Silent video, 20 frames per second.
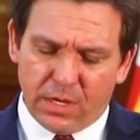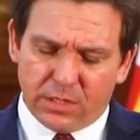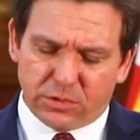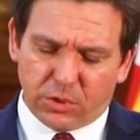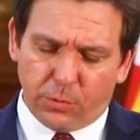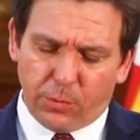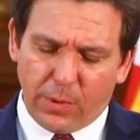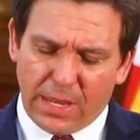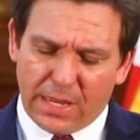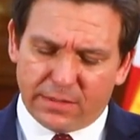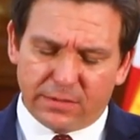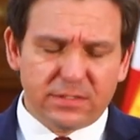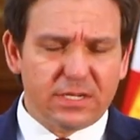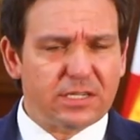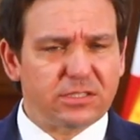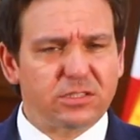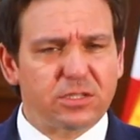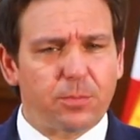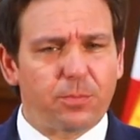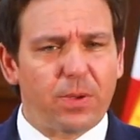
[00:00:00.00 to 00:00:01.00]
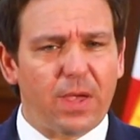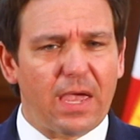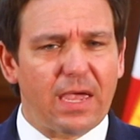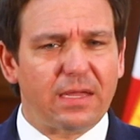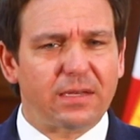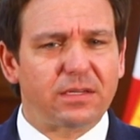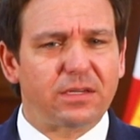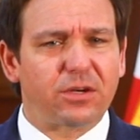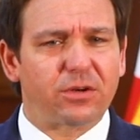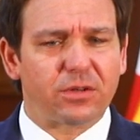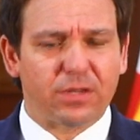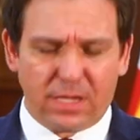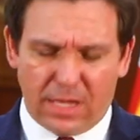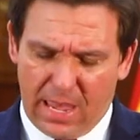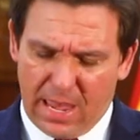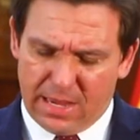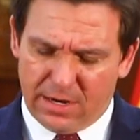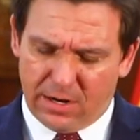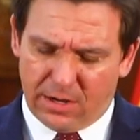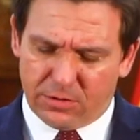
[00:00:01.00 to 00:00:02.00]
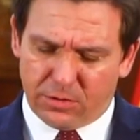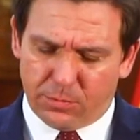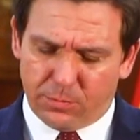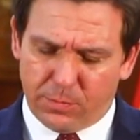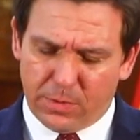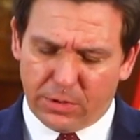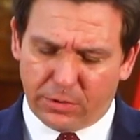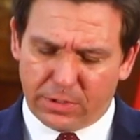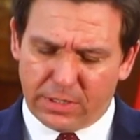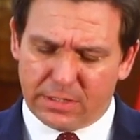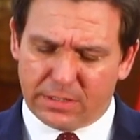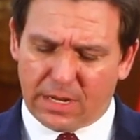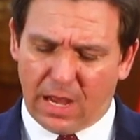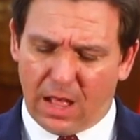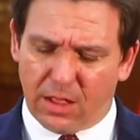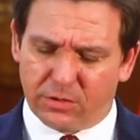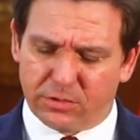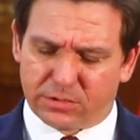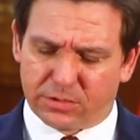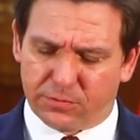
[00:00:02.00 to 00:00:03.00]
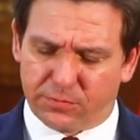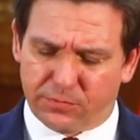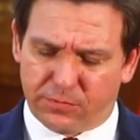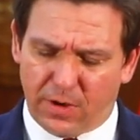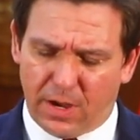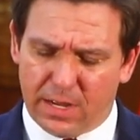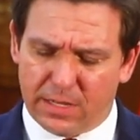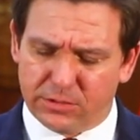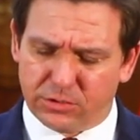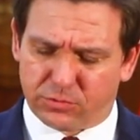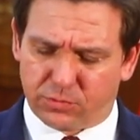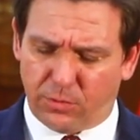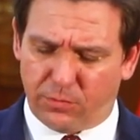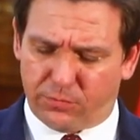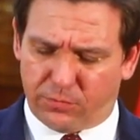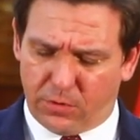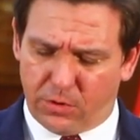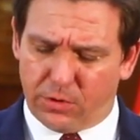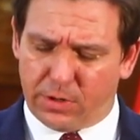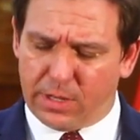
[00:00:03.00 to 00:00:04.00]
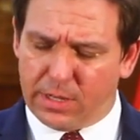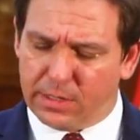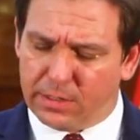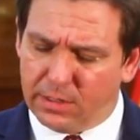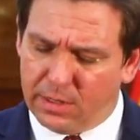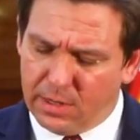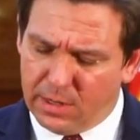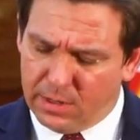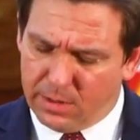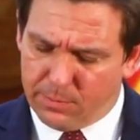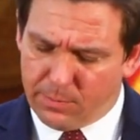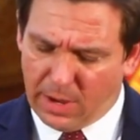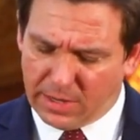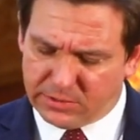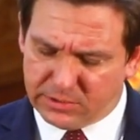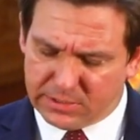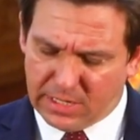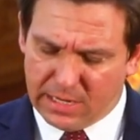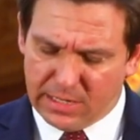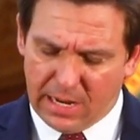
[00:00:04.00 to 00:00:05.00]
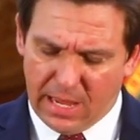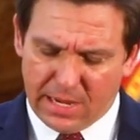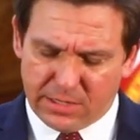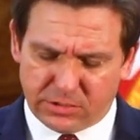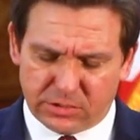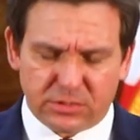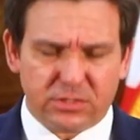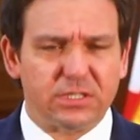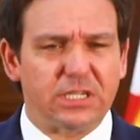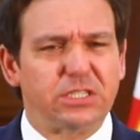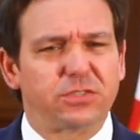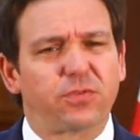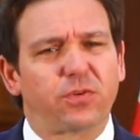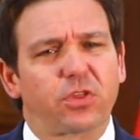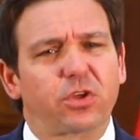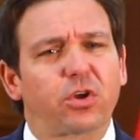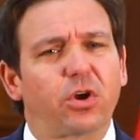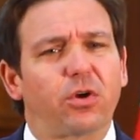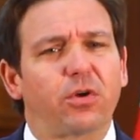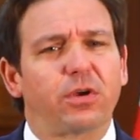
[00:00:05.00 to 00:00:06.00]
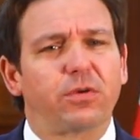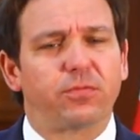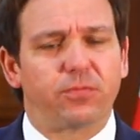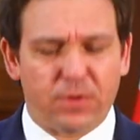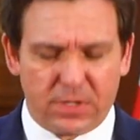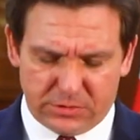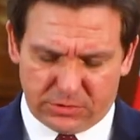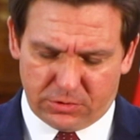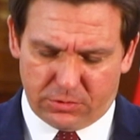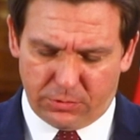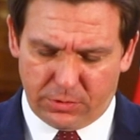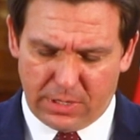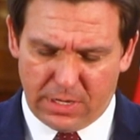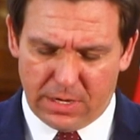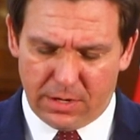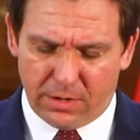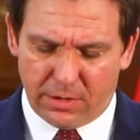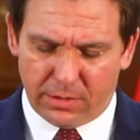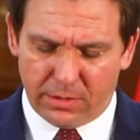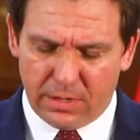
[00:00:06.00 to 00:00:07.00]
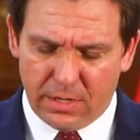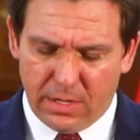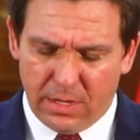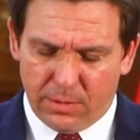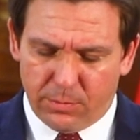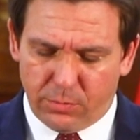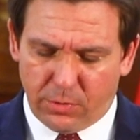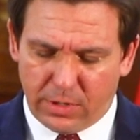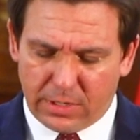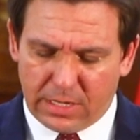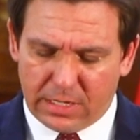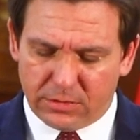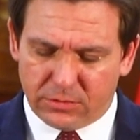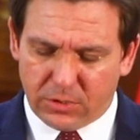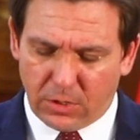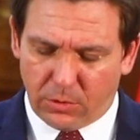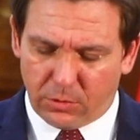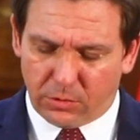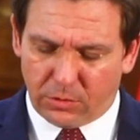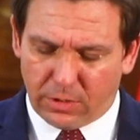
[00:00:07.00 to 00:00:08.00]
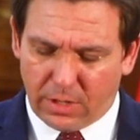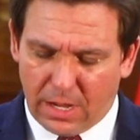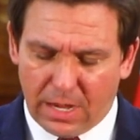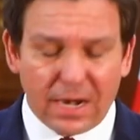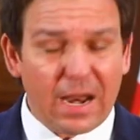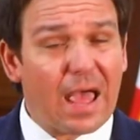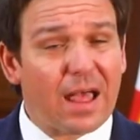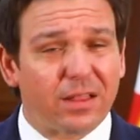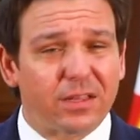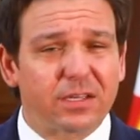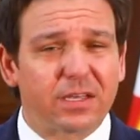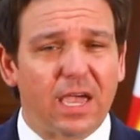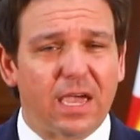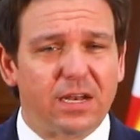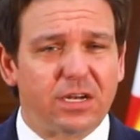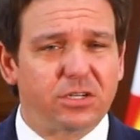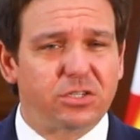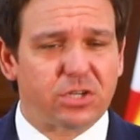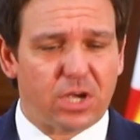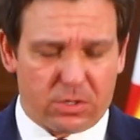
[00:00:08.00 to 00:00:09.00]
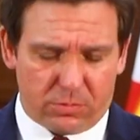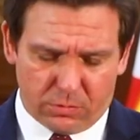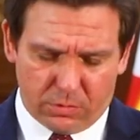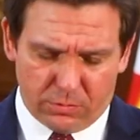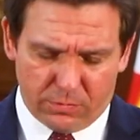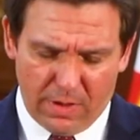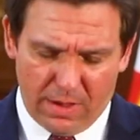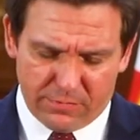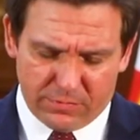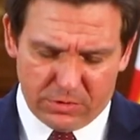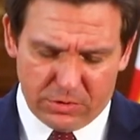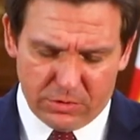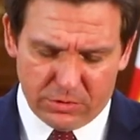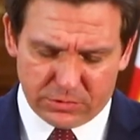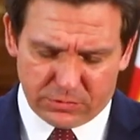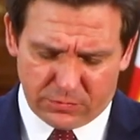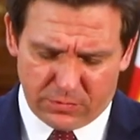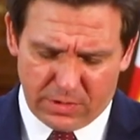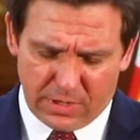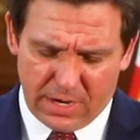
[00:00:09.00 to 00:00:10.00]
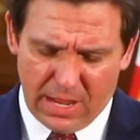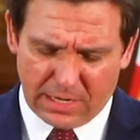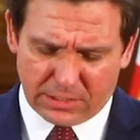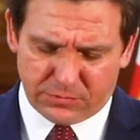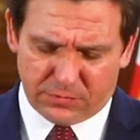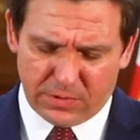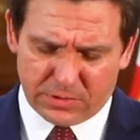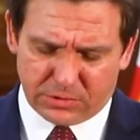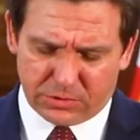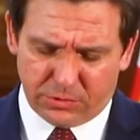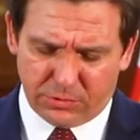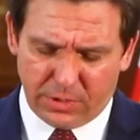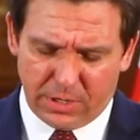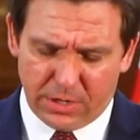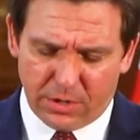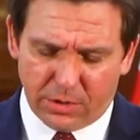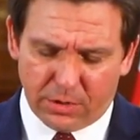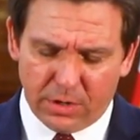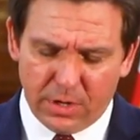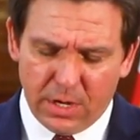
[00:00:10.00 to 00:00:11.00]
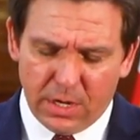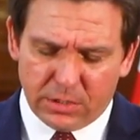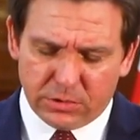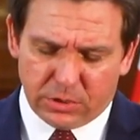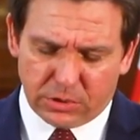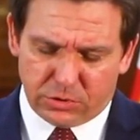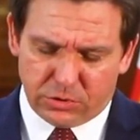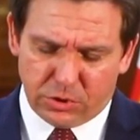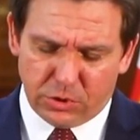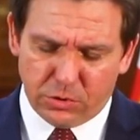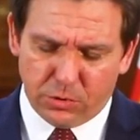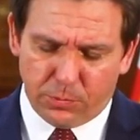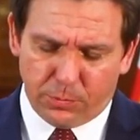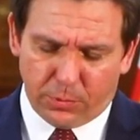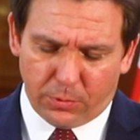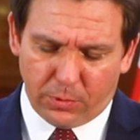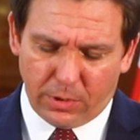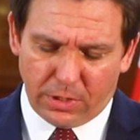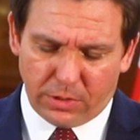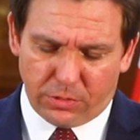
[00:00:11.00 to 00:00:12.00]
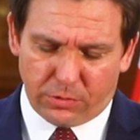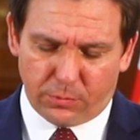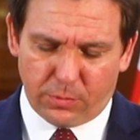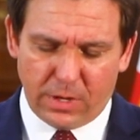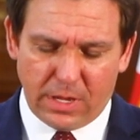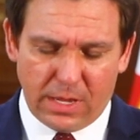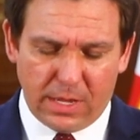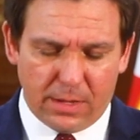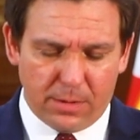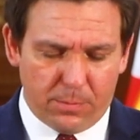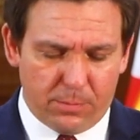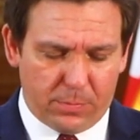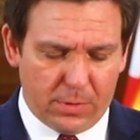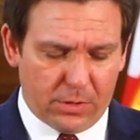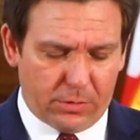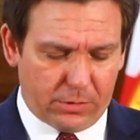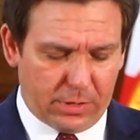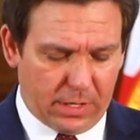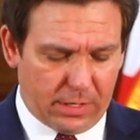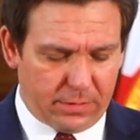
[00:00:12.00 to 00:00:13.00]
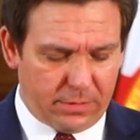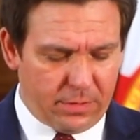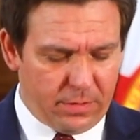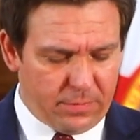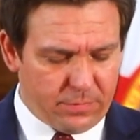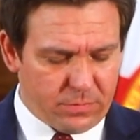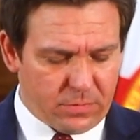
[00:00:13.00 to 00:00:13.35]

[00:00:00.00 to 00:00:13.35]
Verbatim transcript: So we anticipate nearly $800 million of funds reverted by state agencies for the current fiscal year, bringing total unallocated general revenues for the next fiscal year to 2.3 billion.